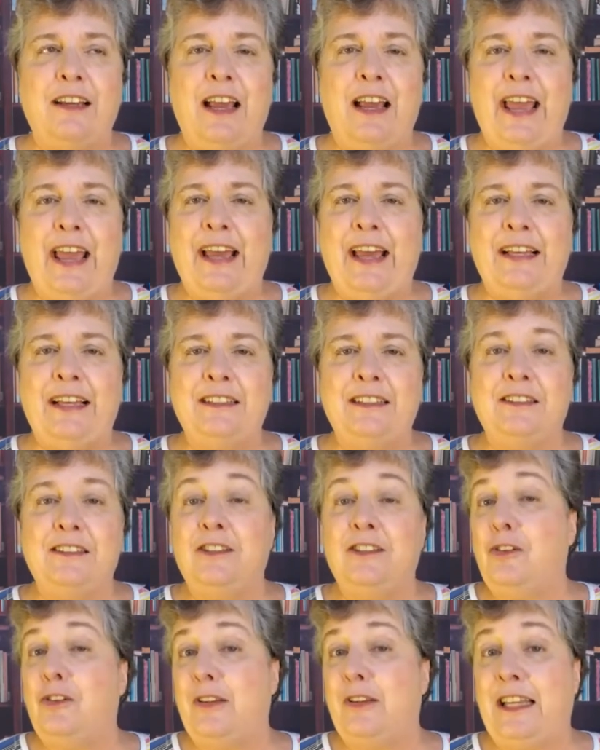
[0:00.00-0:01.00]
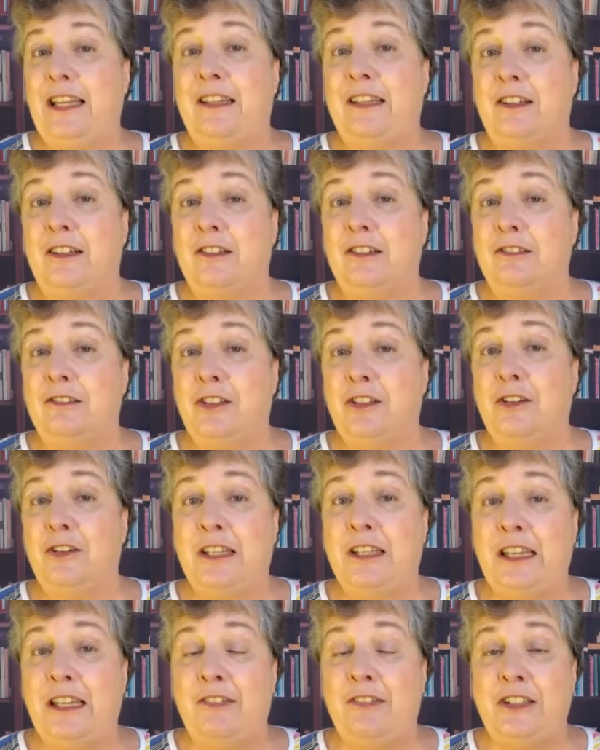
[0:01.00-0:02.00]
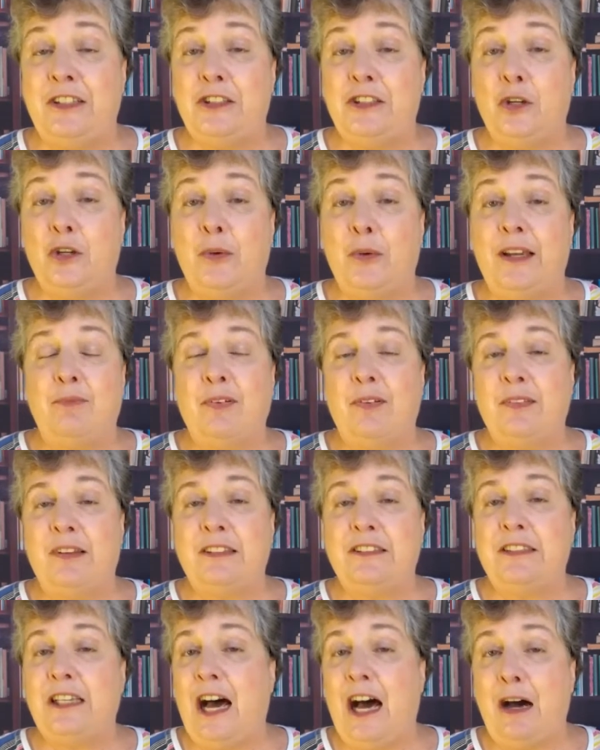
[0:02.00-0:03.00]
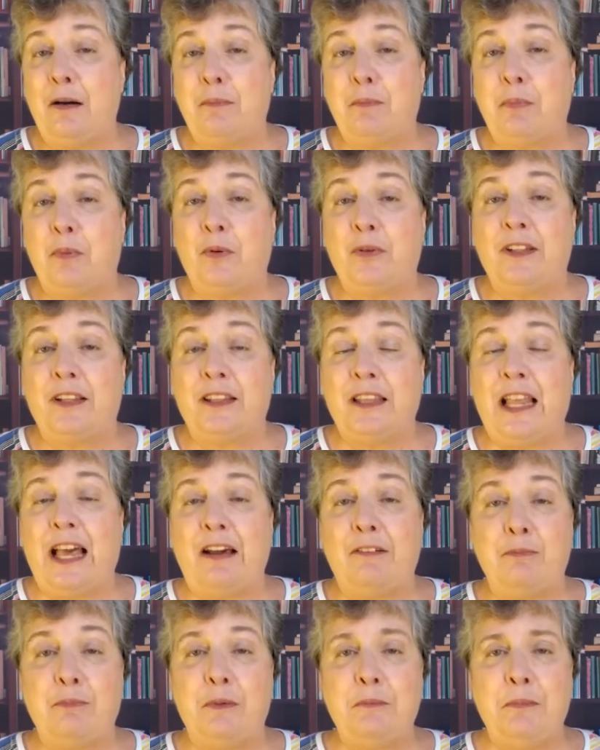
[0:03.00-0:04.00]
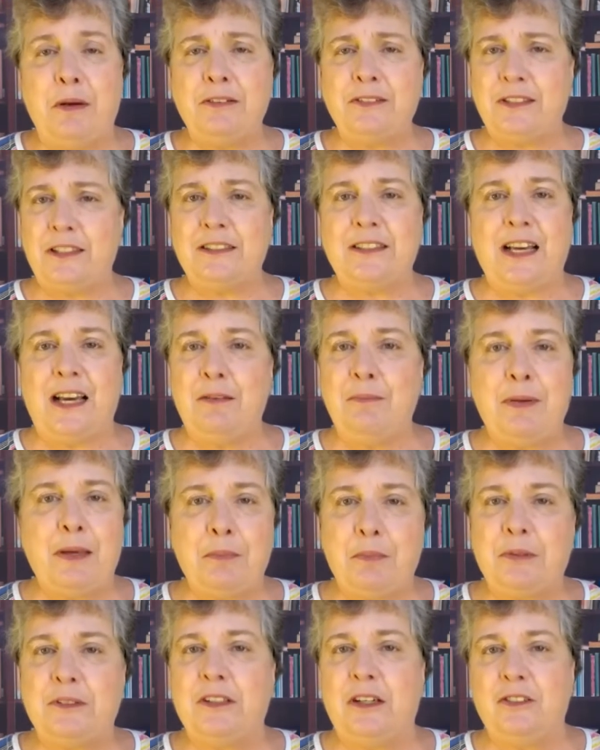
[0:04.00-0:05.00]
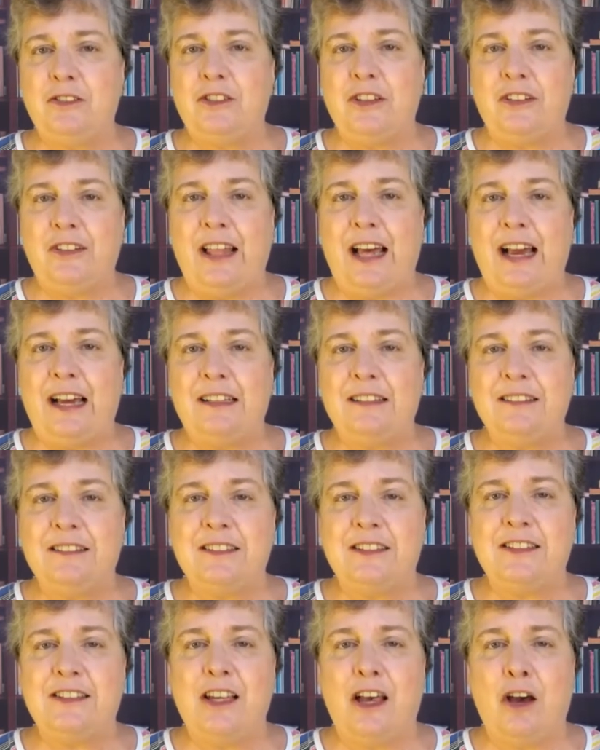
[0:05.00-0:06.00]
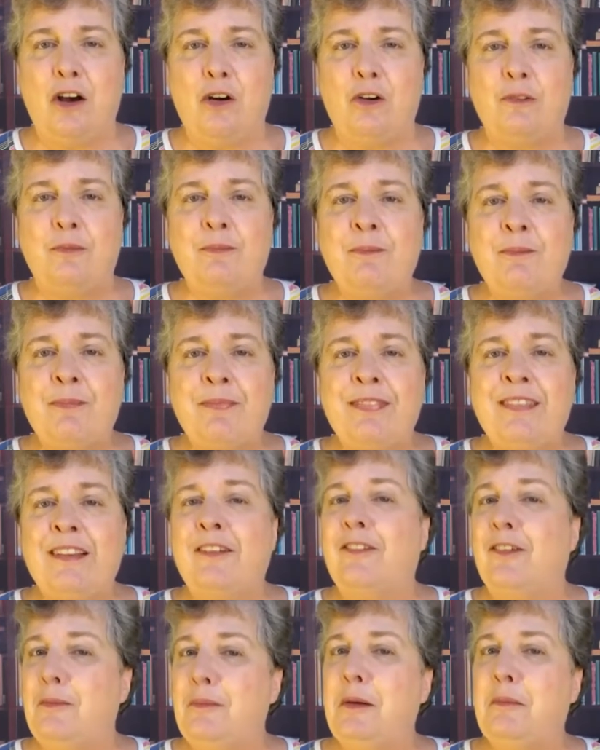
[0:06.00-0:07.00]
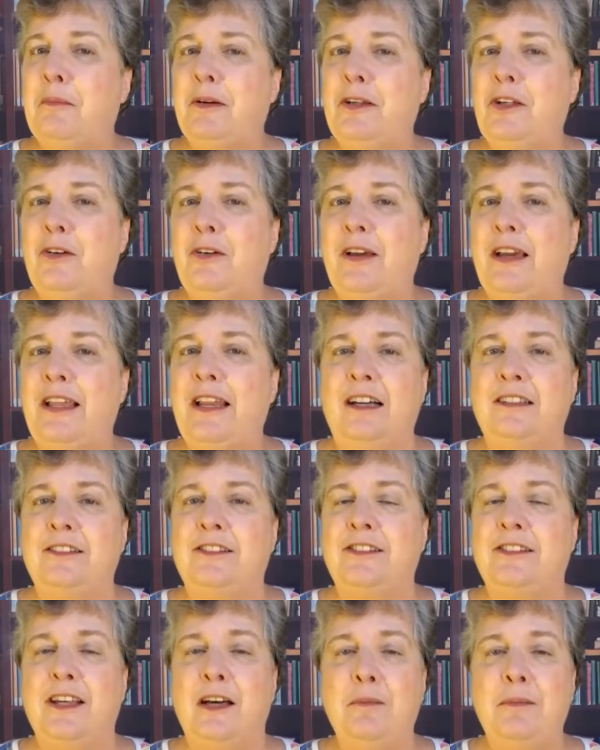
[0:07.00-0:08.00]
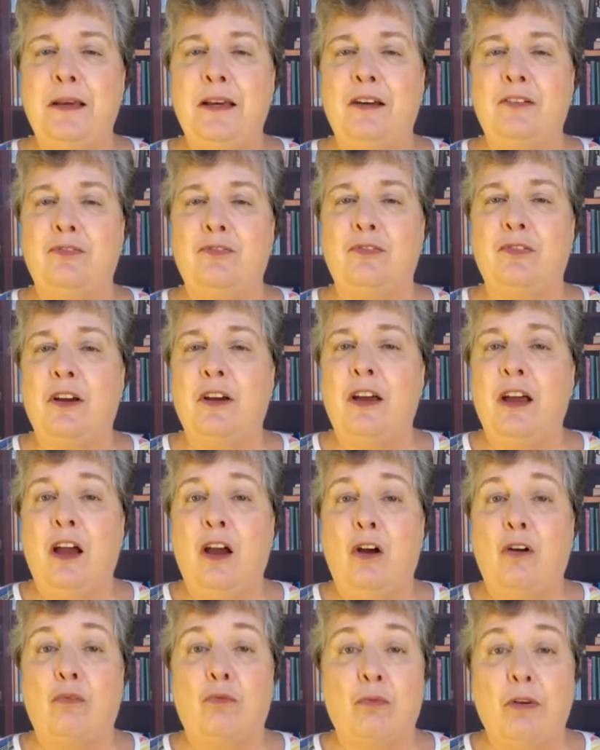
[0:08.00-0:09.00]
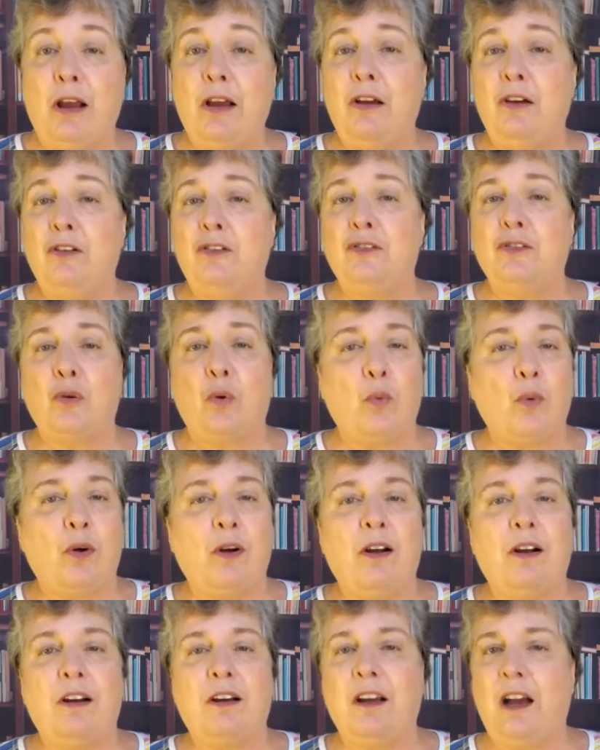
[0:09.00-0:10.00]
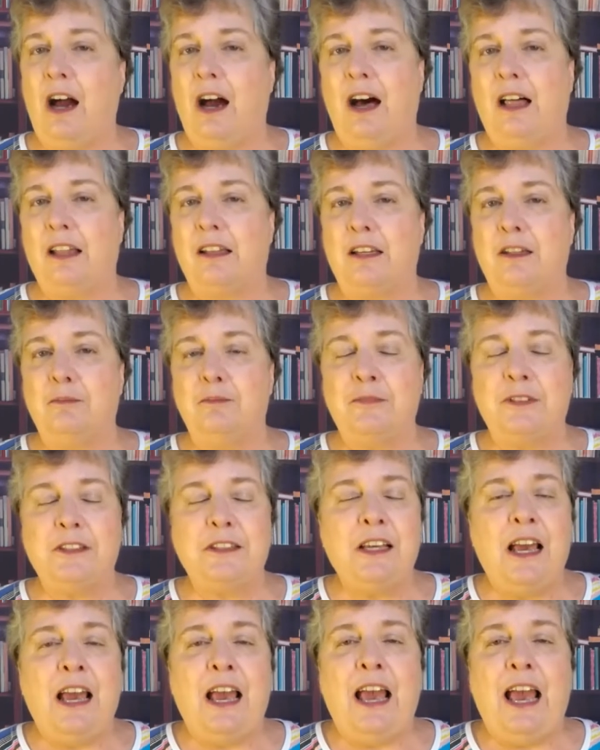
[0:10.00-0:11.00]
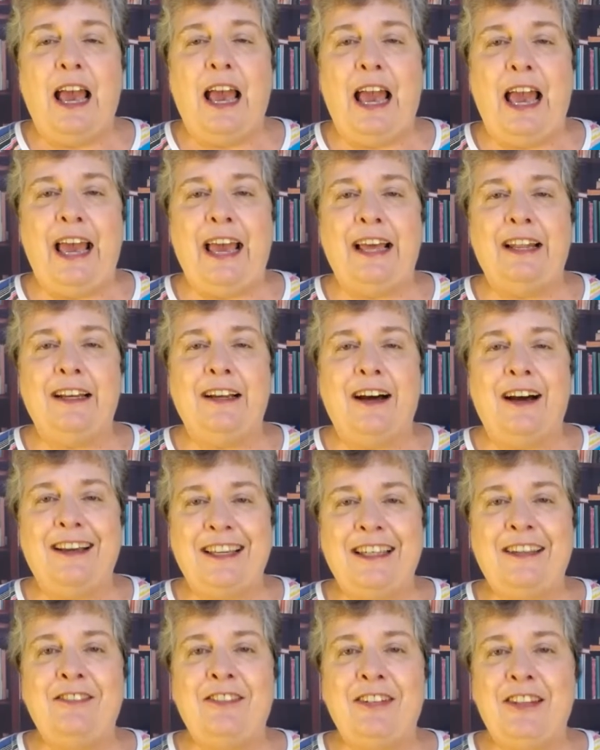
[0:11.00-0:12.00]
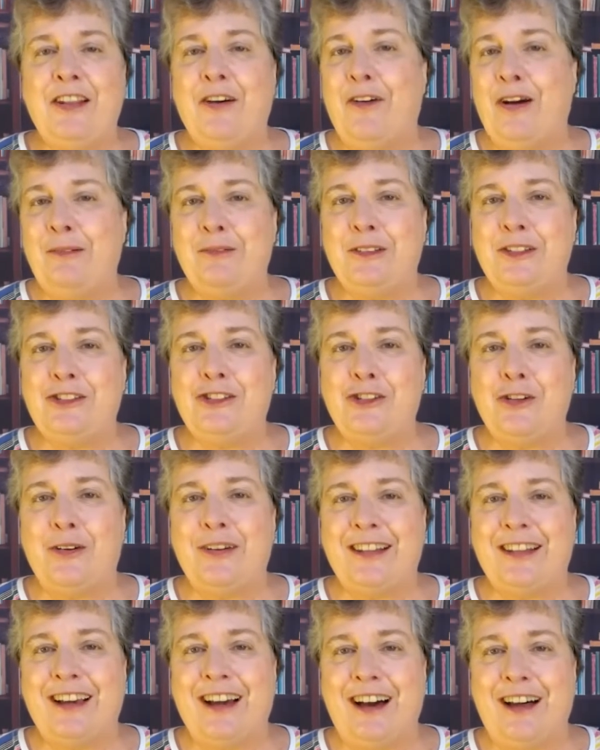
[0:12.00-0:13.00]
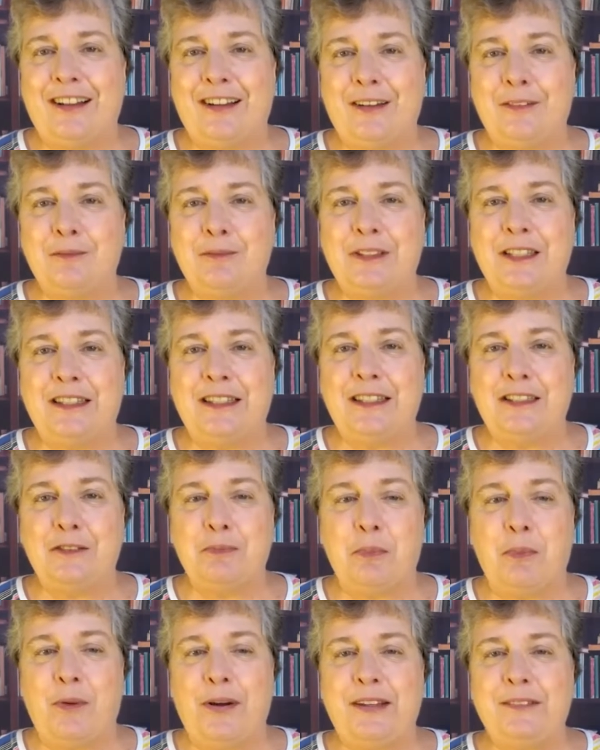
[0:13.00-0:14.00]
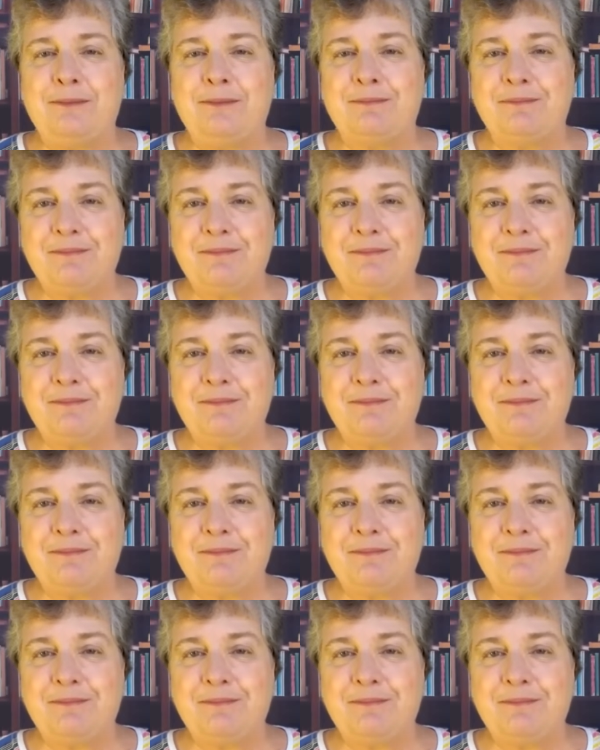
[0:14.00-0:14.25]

And you could even do it on the top or the left, but most of the time people don't do that. So remember, you can sum if rows or columns, and even though I'm just showing the columns at this point.